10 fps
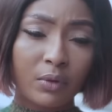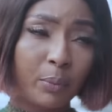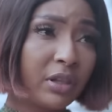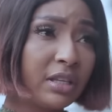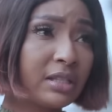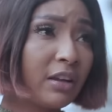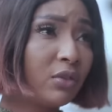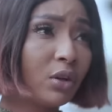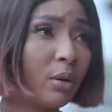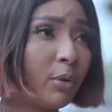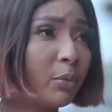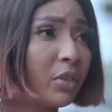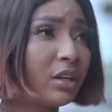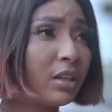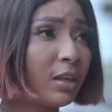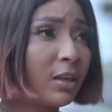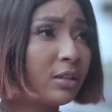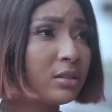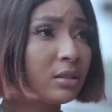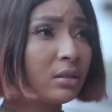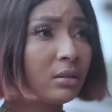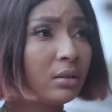The police have not come up with anything yet.